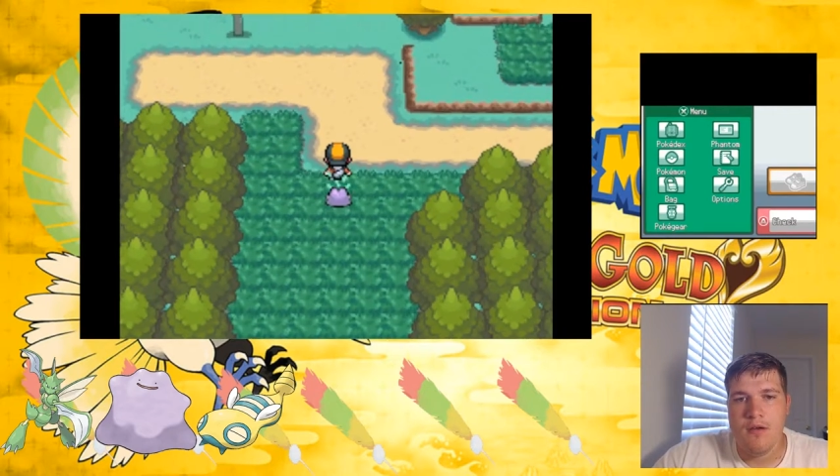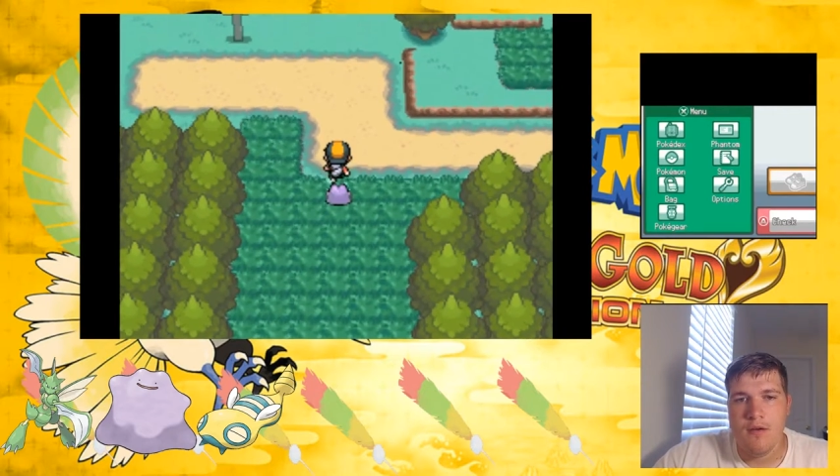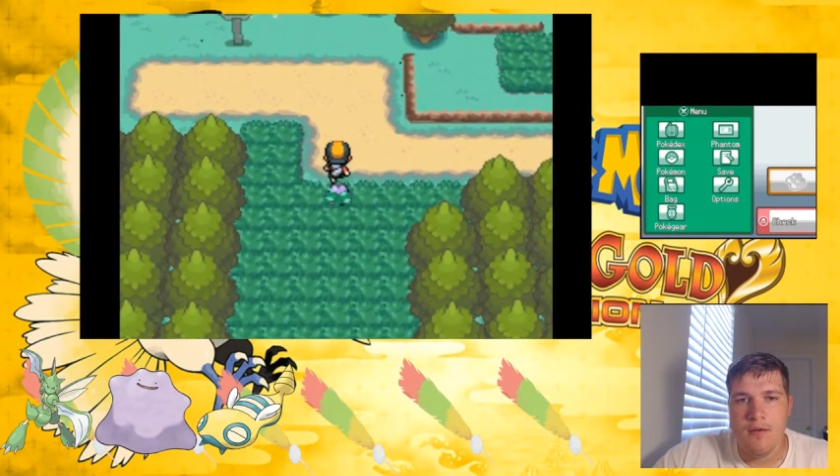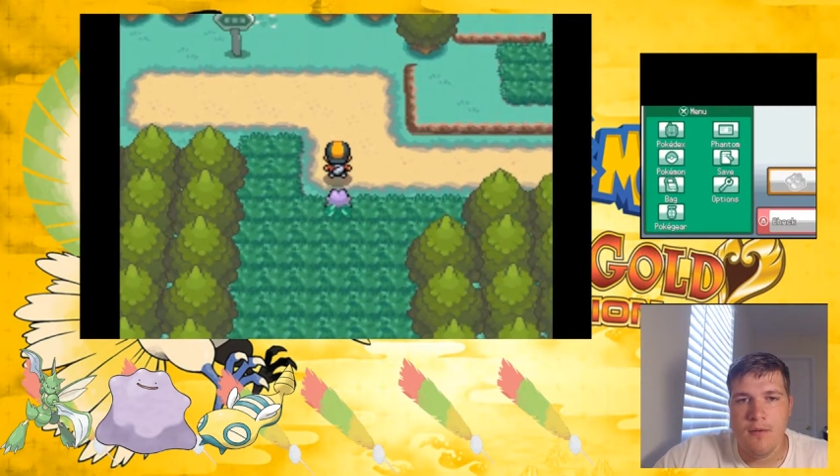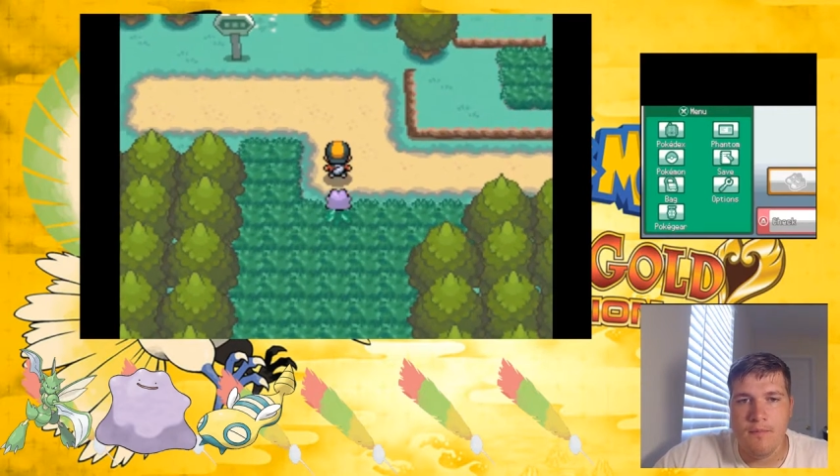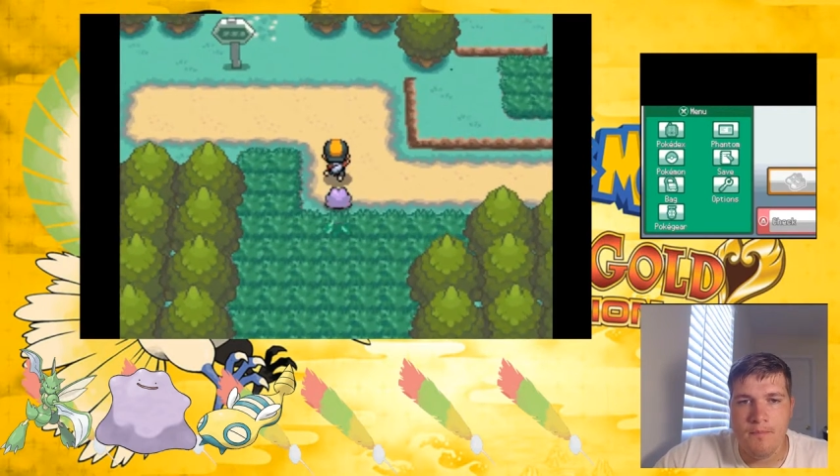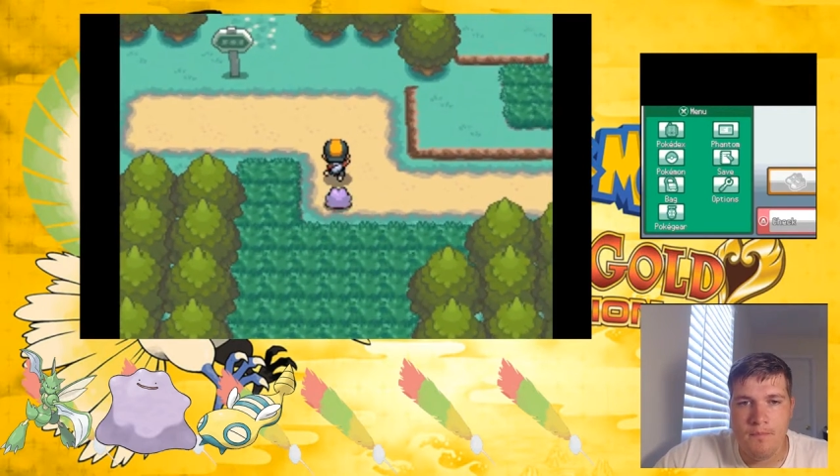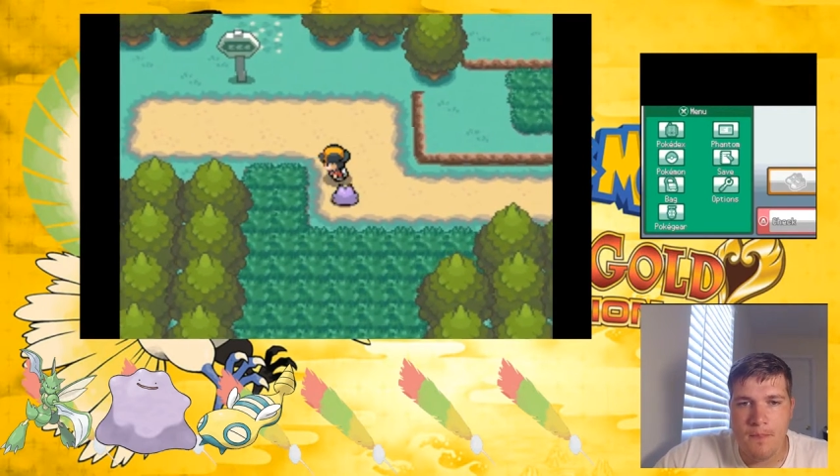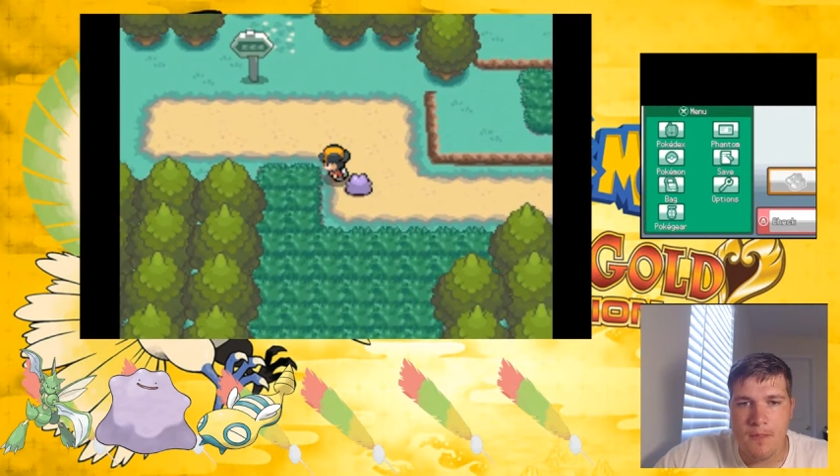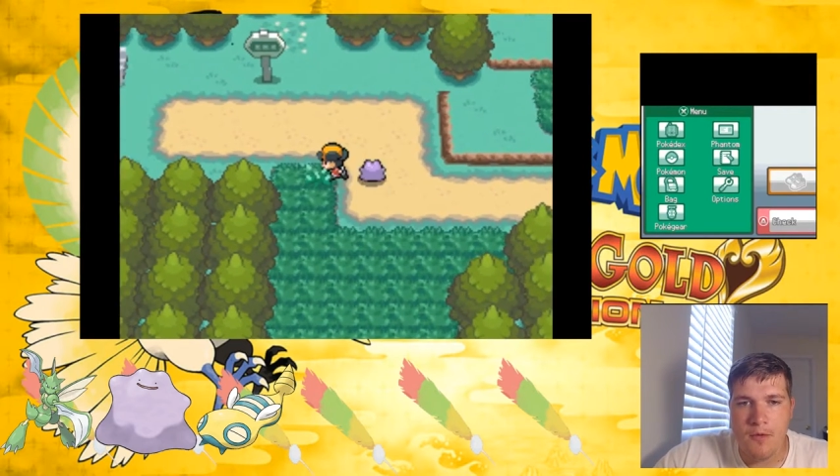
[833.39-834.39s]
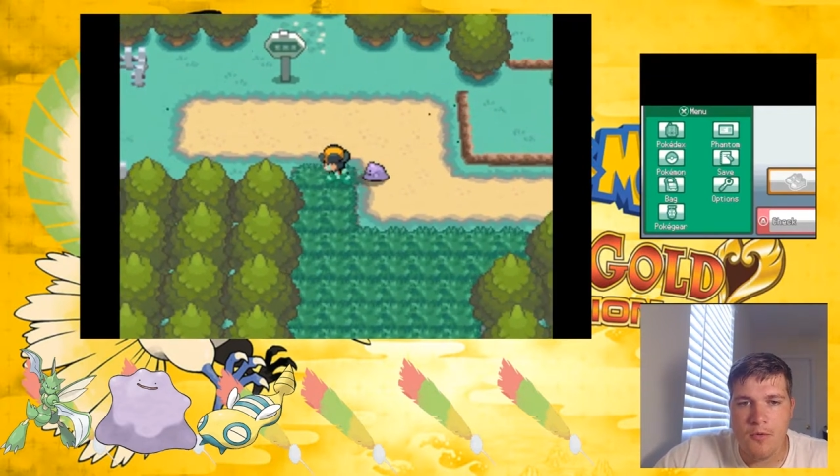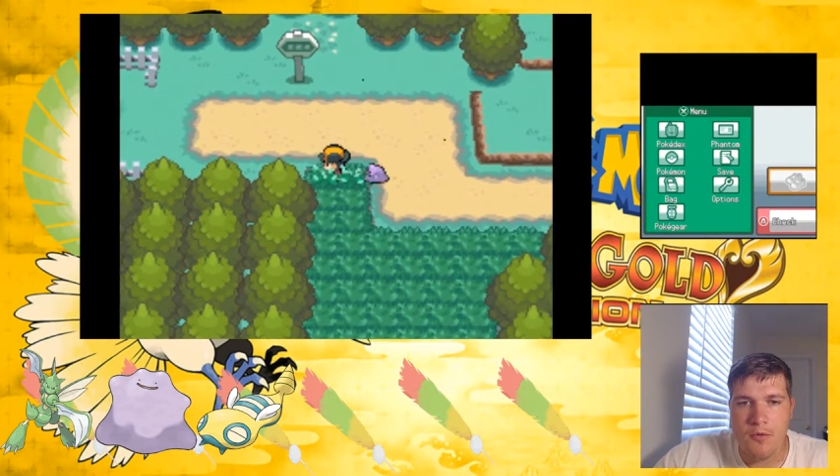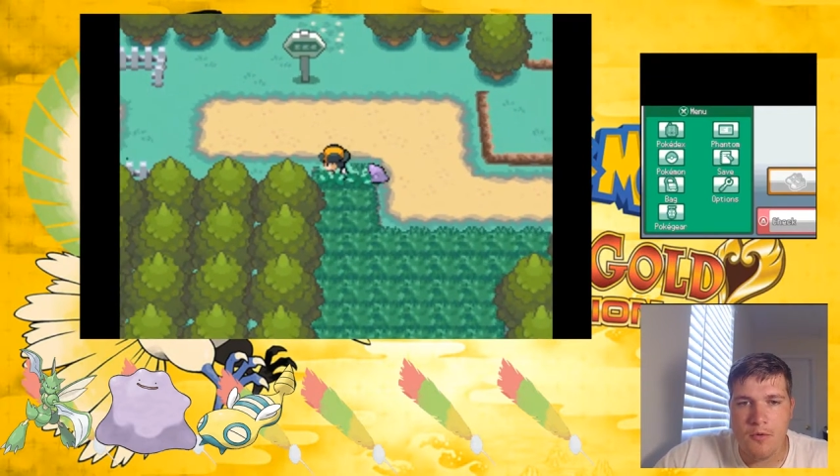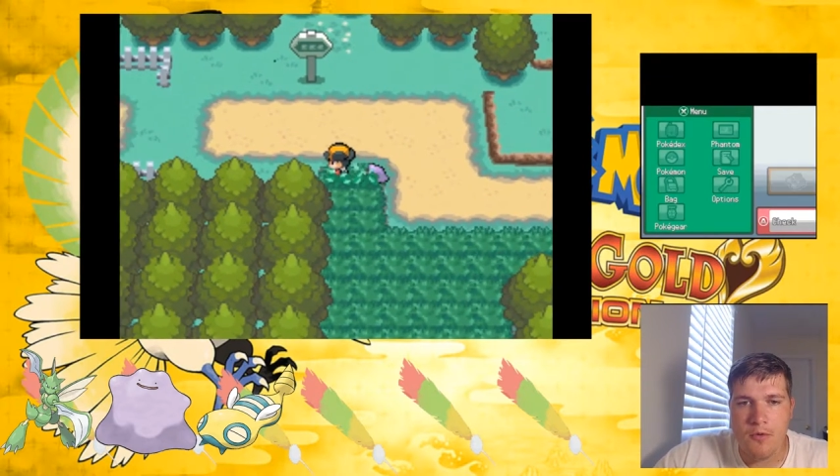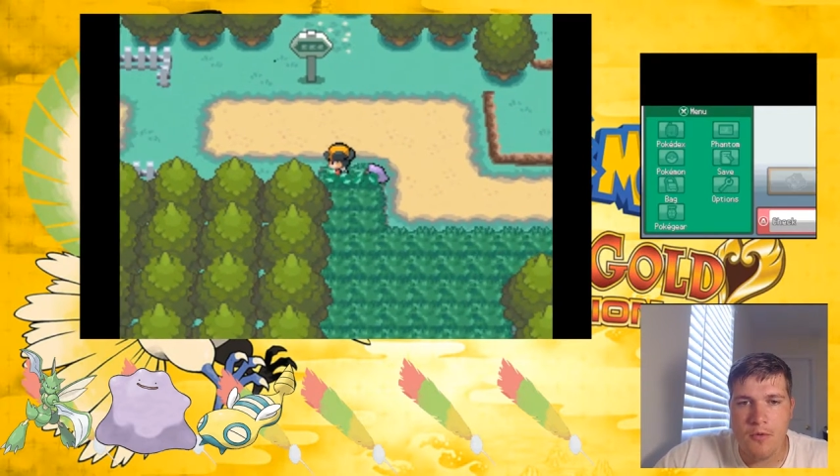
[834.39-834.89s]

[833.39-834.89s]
Um, little little